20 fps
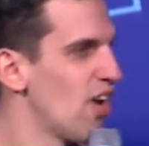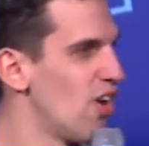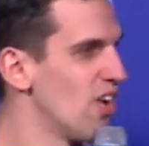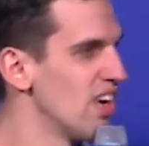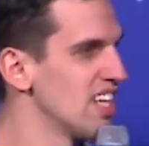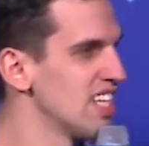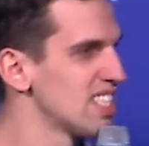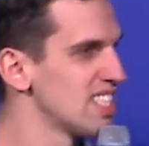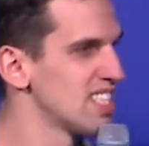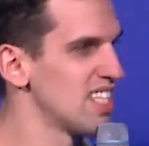on
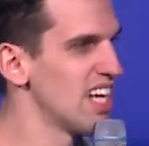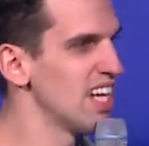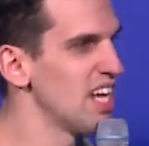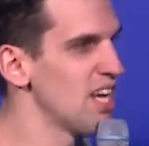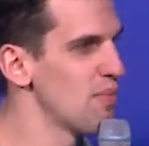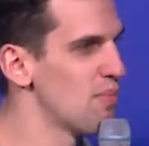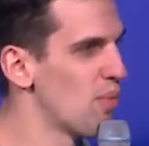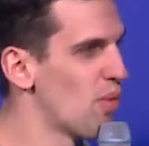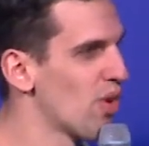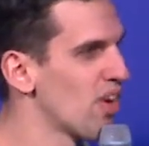a Sunday
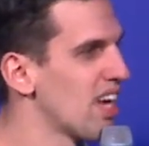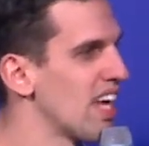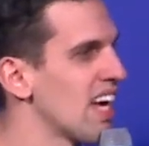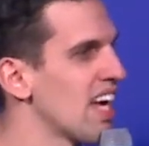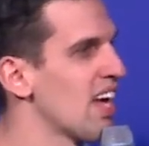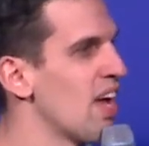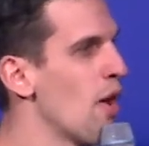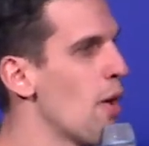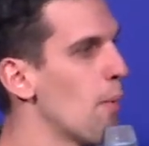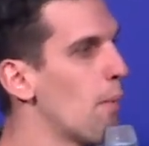
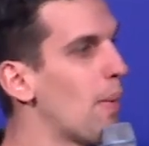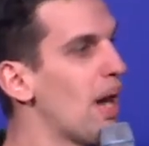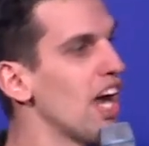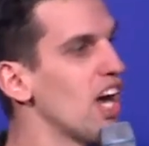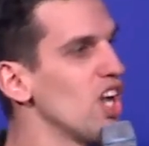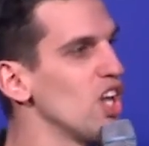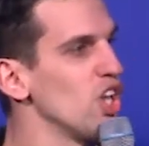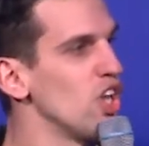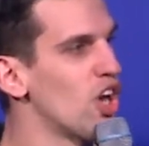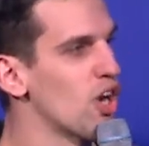morning, my
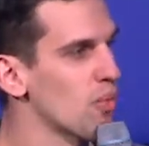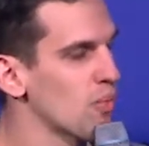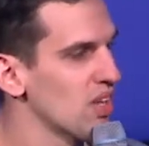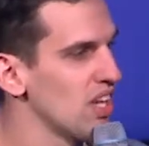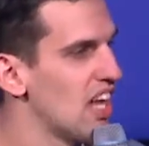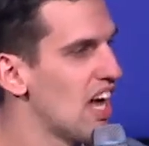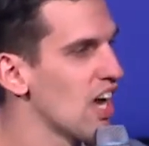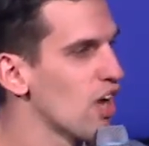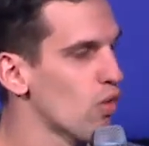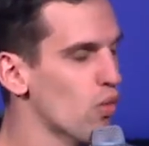alarm
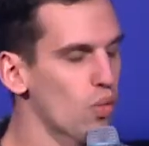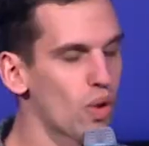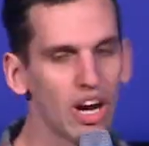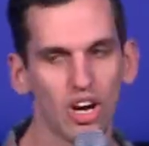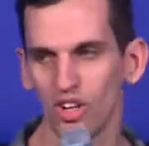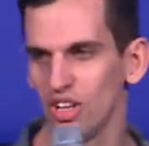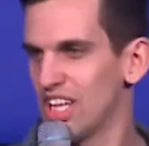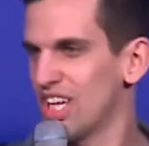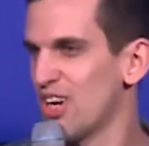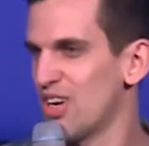clock
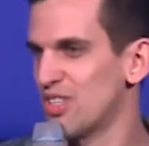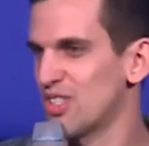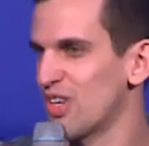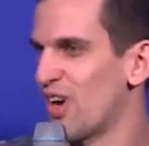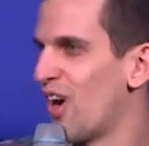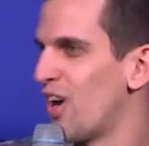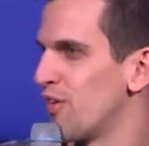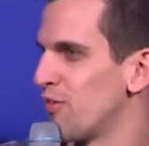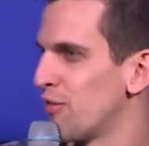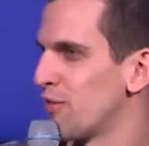rarely goes
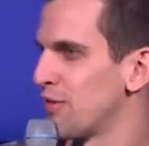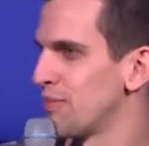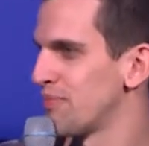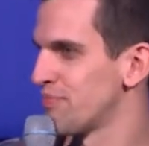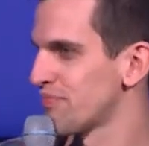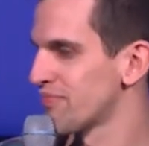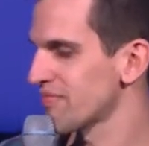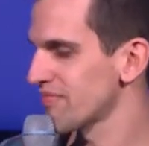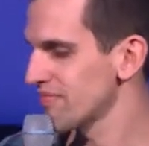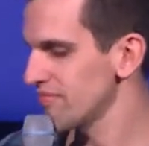off.
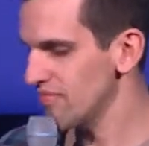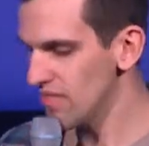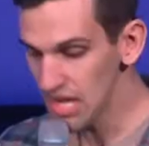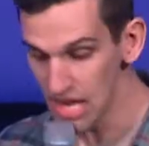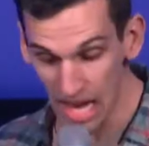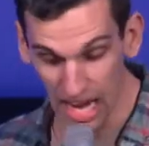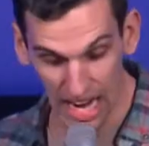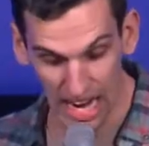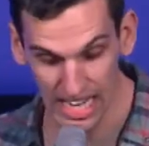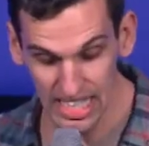
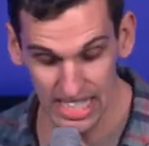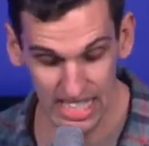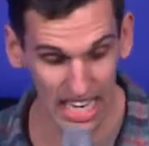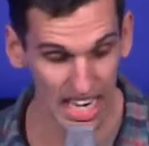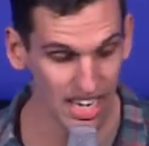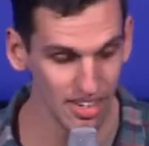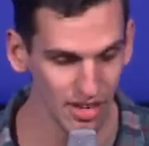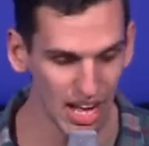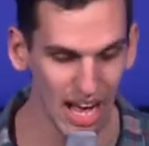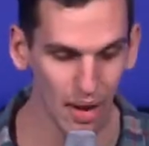Like I just
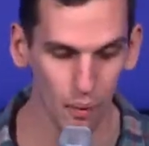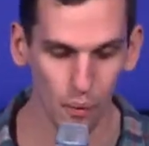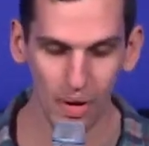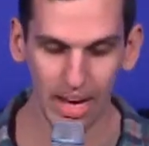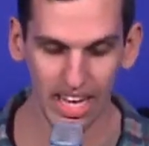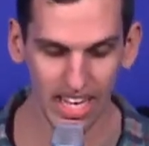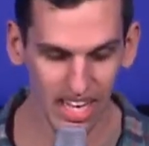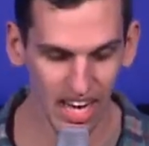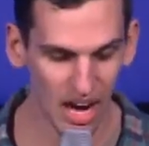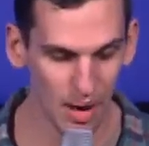kind of I
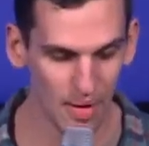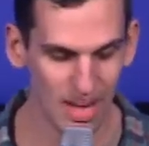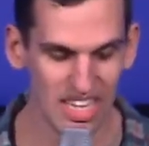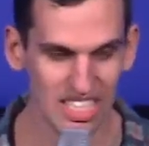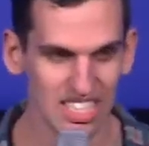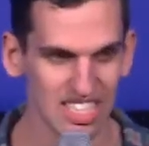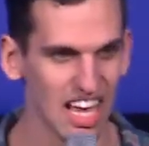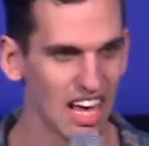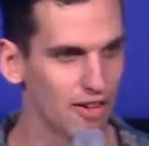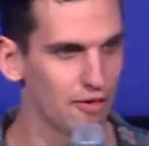wake up and
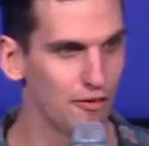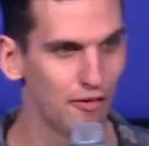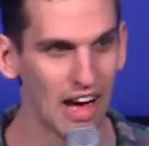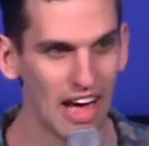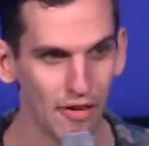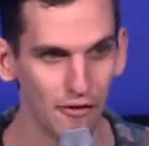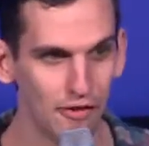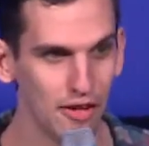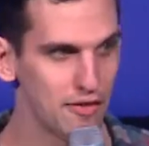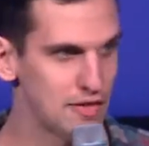it's like
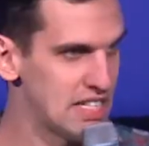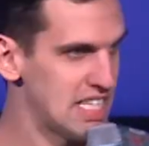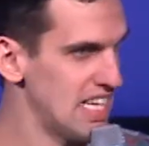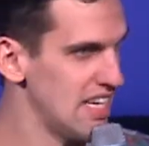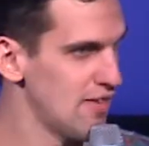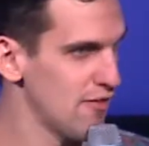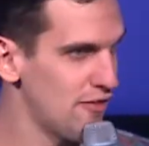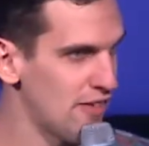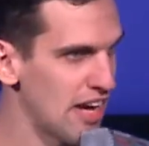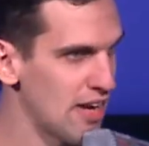
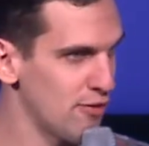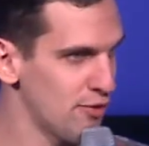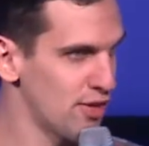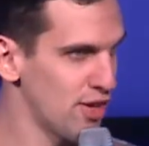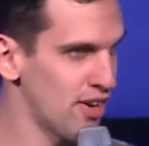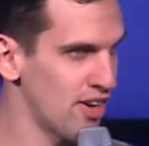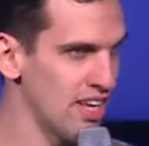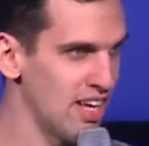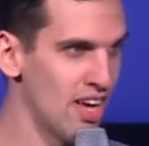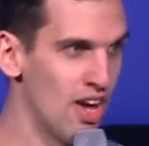5:15,
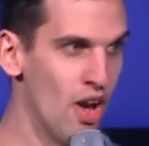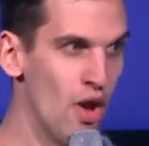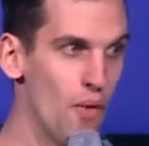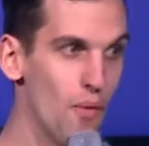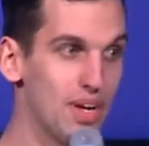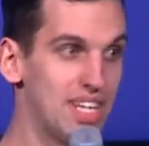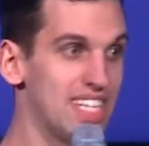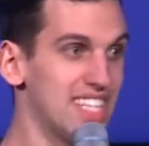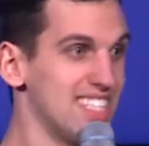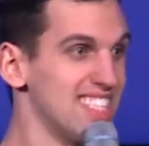5:30,
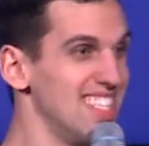which is